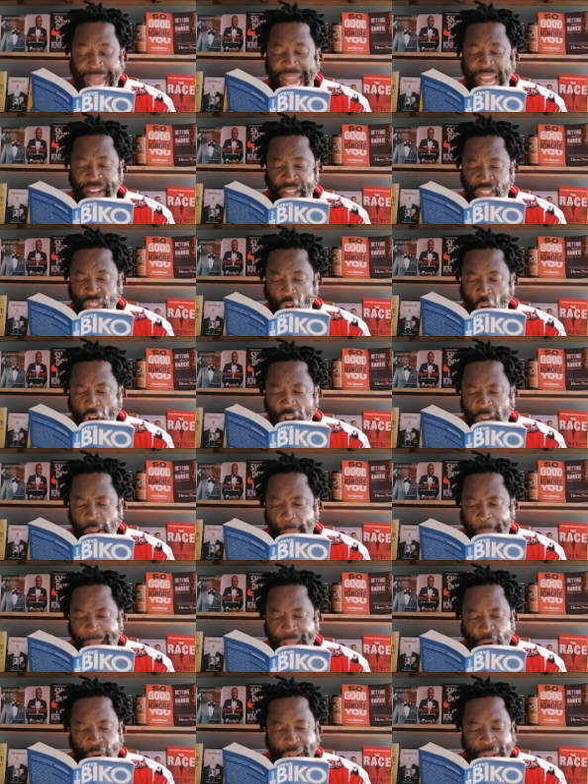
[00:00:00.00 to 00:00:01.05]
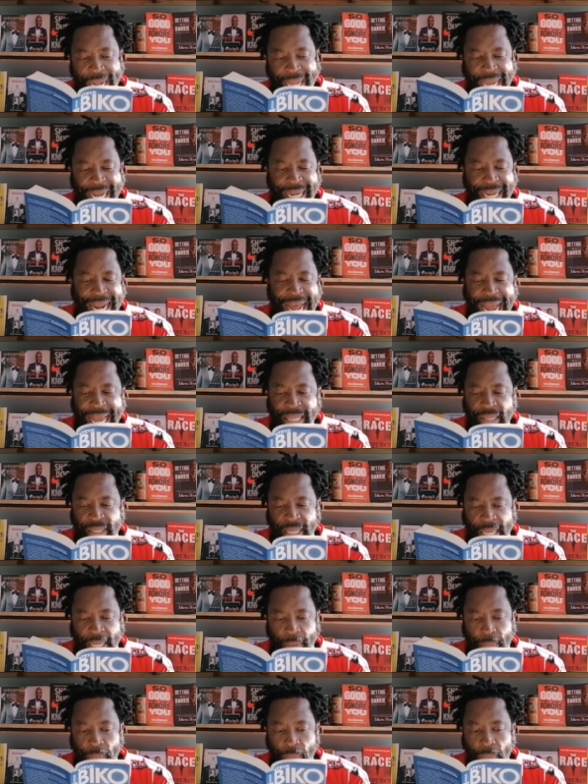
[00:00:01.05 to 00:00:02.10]
It is only by
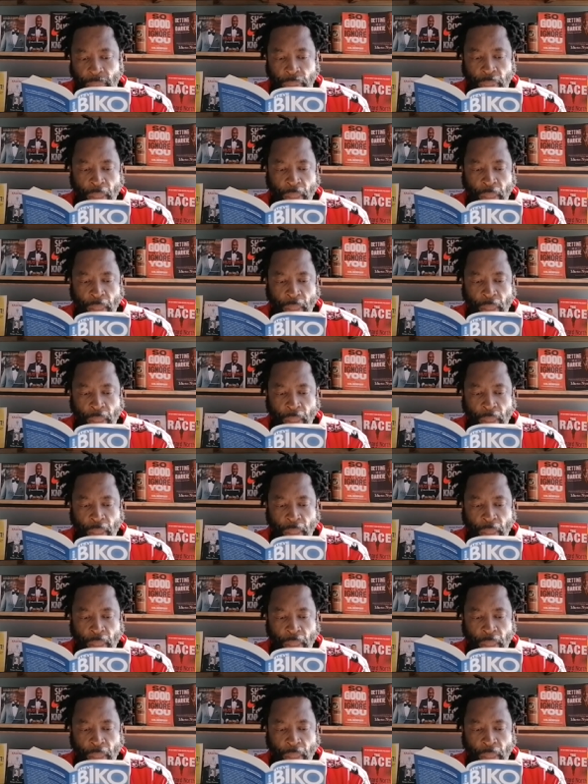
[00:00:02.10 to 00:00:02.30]
recognizing